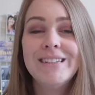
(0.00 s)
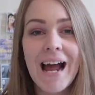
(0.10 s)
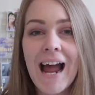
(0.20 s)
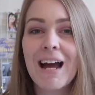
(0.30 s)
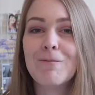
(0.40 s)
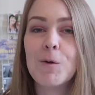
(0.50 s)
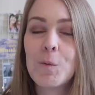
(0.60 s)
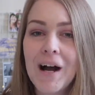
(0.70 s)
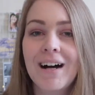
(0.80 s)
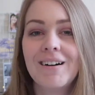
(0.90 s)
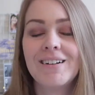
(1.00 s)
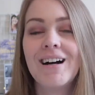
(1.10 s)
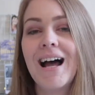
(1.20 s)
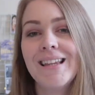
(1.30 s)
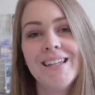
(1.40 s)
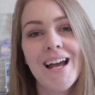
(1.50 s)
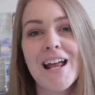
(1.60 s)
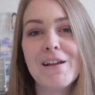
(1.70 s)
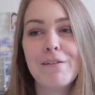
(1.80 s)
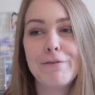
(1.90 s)
damn well at the
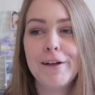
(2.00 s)
end of the